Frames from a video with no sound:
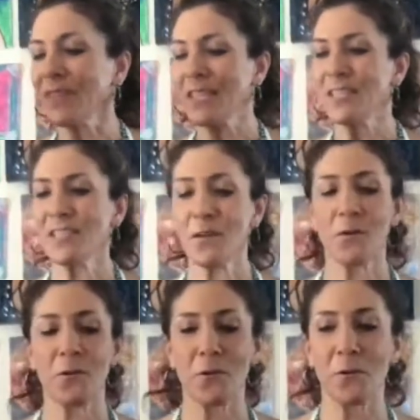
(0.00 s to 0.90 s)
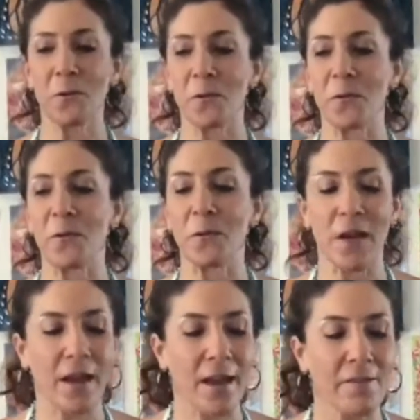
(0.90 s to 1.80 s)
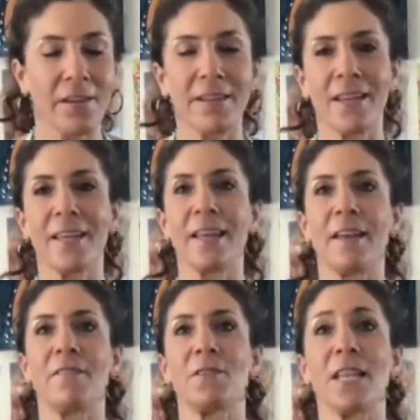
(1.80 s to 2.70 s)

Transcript: So everything, if there's